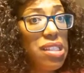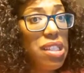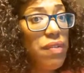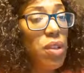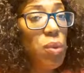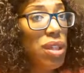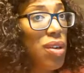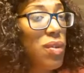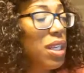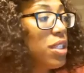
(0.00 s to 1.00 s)
stuff that we
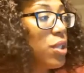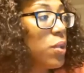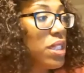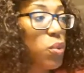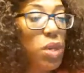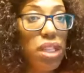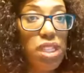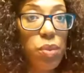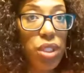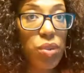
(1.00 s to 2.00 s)
don't really do as well
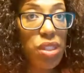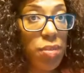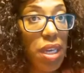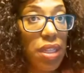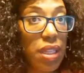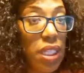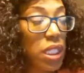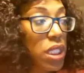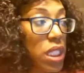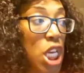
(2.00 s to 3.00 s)
as we do some other
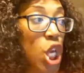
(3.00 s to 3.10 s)
things.